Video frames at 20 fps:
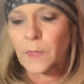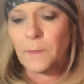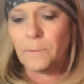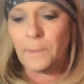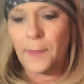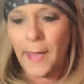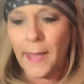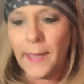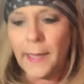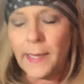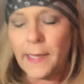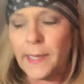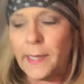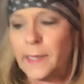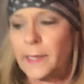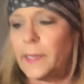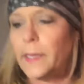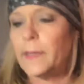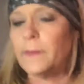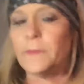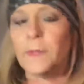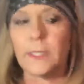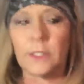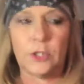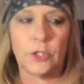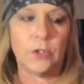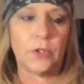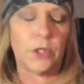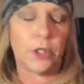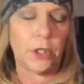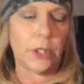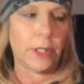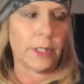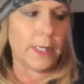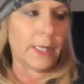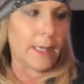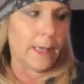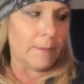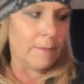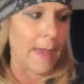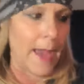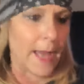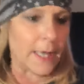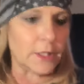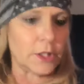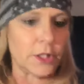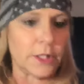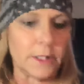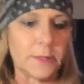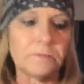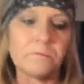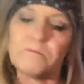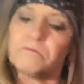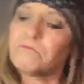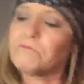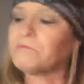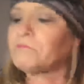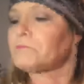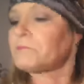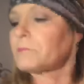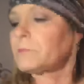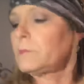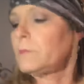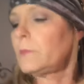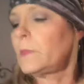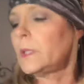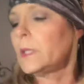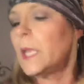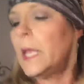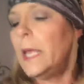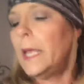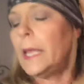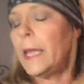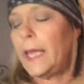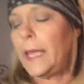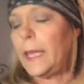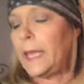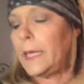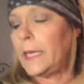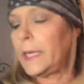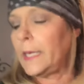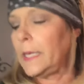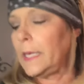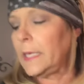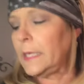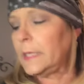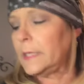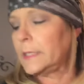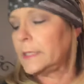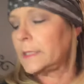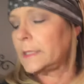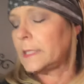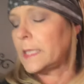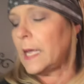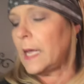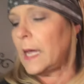pain that you could imagine. And